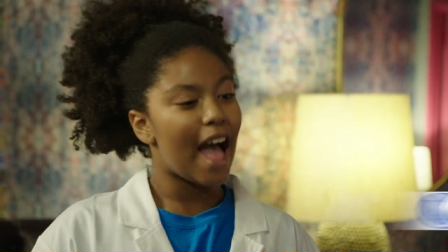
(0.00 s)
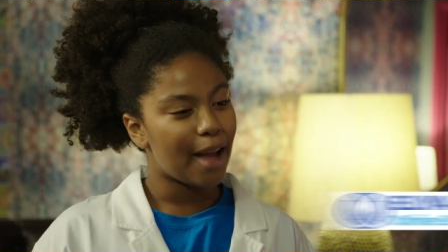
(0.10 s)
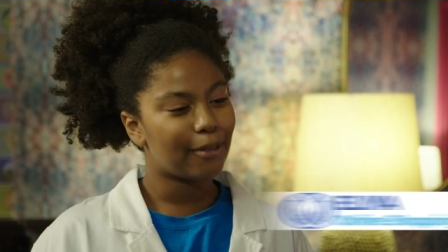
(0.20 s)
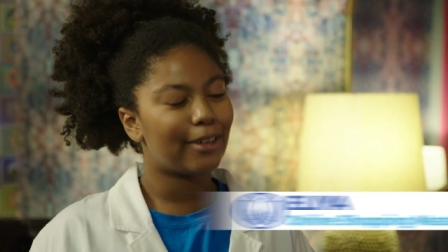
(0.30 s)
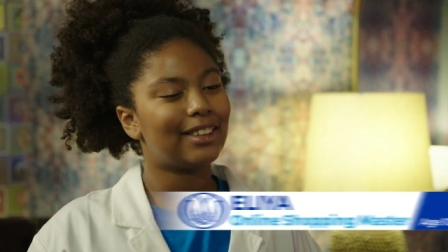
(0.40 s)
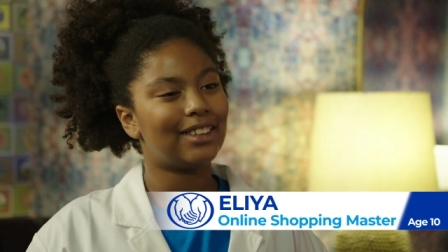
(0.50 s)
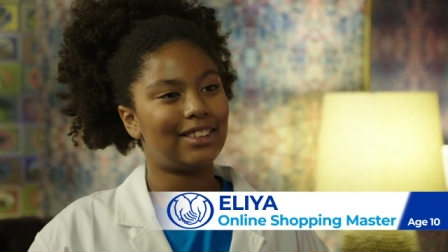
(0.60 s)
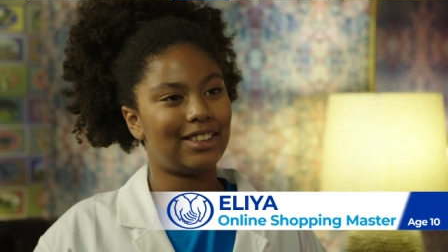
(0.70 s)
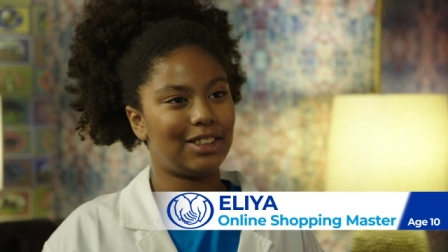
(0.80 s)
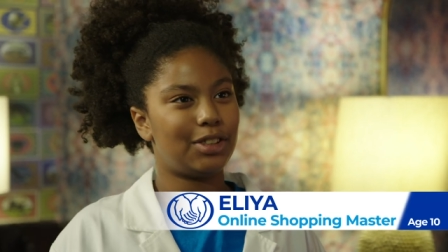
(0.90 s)
I'm going to
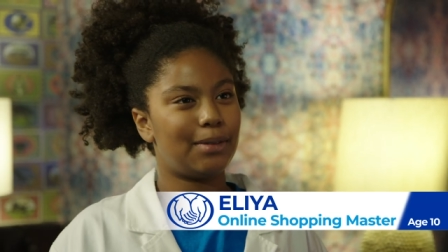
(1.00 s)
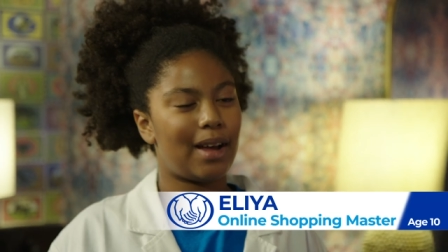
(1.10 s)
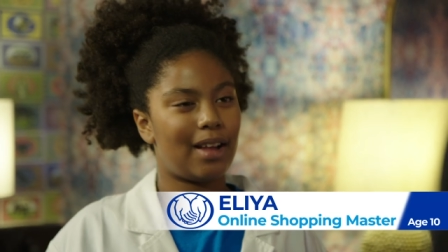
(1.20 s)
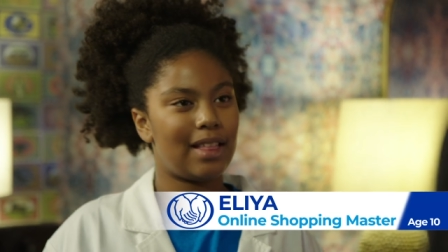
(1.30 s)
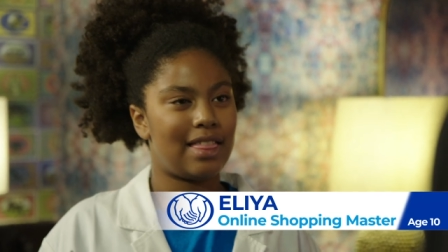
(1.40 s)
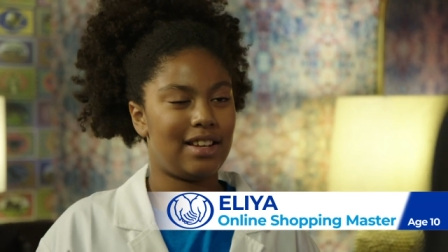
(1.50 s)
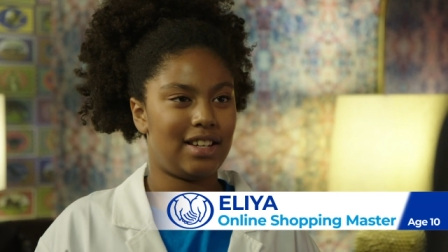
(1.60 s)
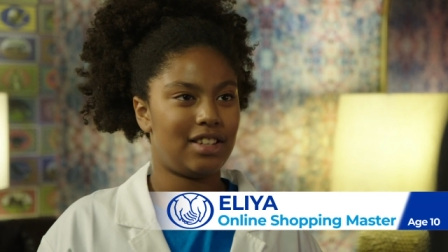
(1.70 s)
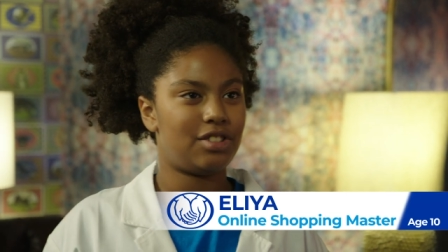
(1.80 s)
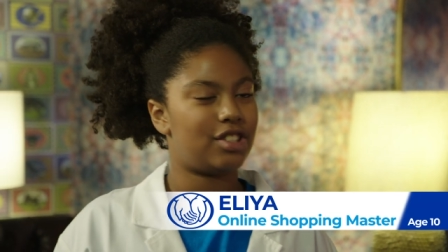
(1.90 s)
teach you about the
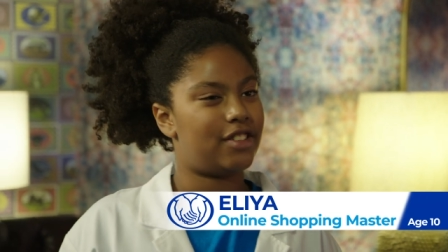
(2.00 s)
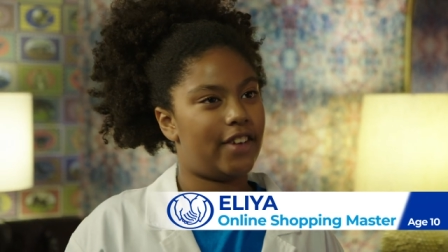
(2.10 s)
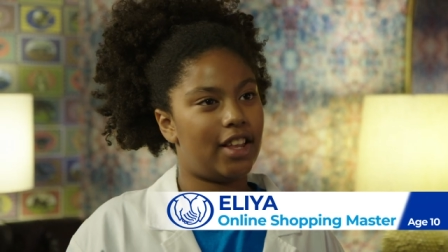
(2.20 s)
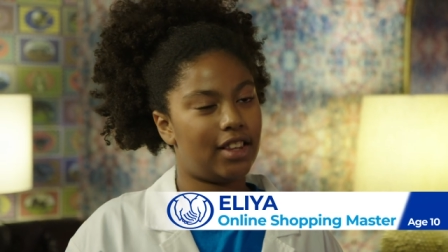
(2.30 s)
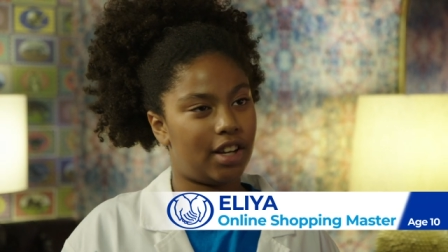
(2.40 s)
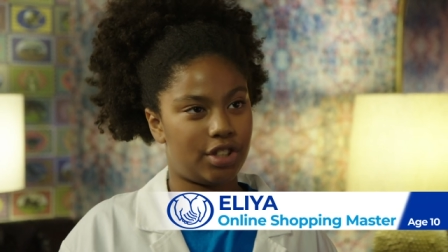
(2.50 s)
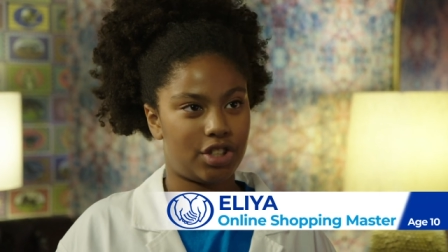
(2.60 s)
dangers of online